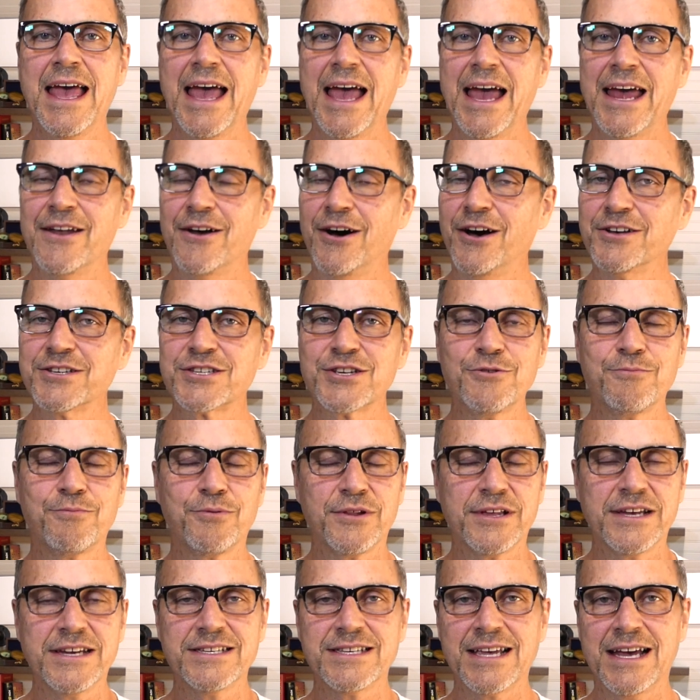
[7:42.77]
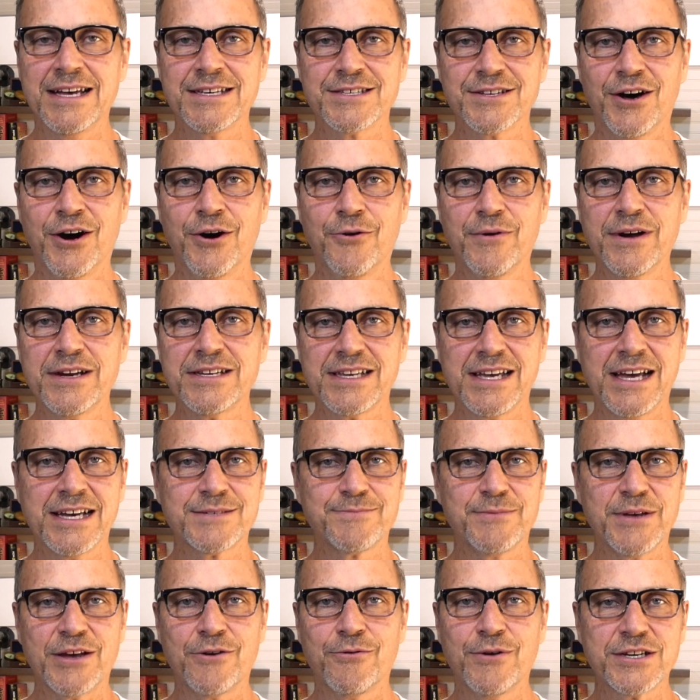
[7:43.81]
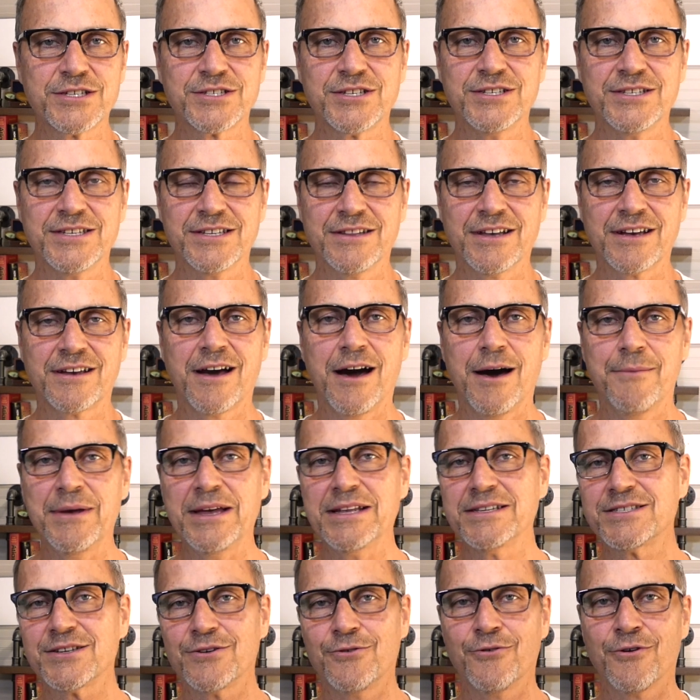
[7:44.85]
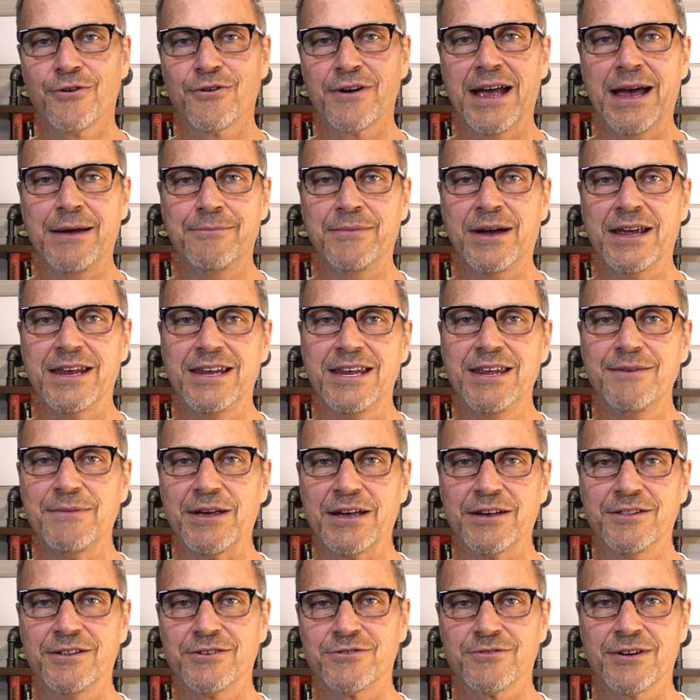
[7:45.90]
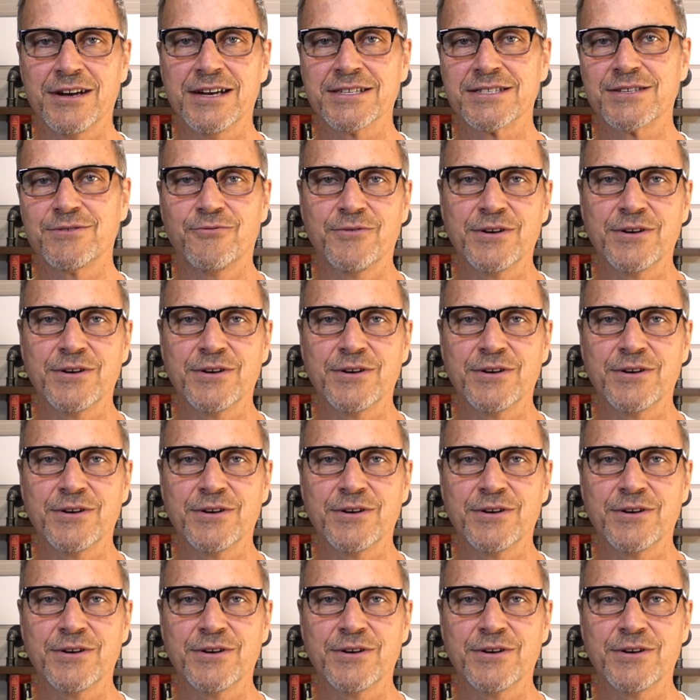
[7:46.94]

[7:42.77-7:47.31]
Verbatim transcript: And also, please, as always, ask me questions in the comments or at my email address,